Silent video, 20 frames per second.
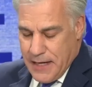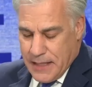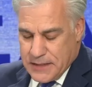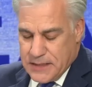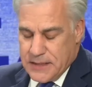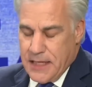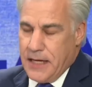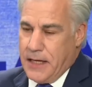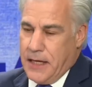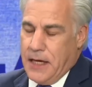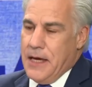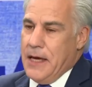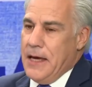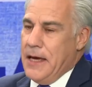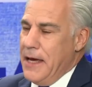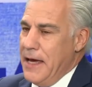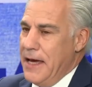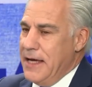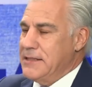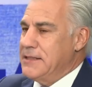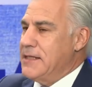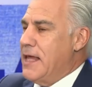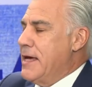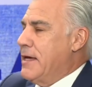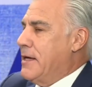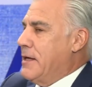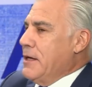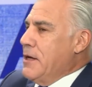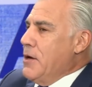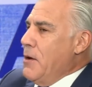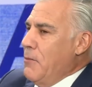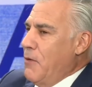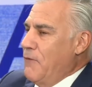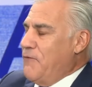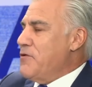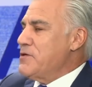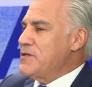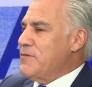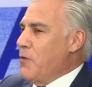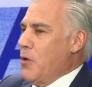It's like it's like well,
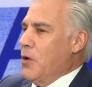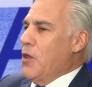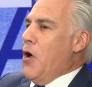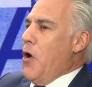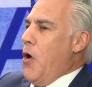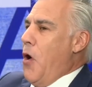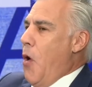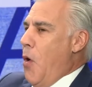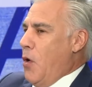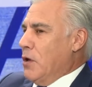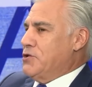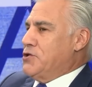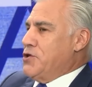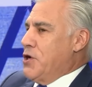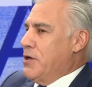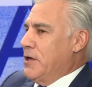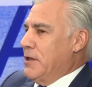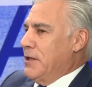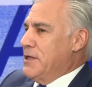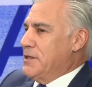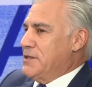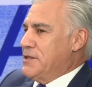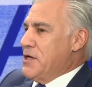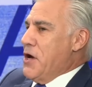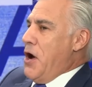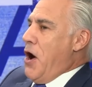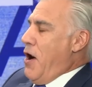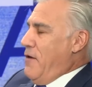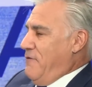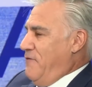first of all, all journalists are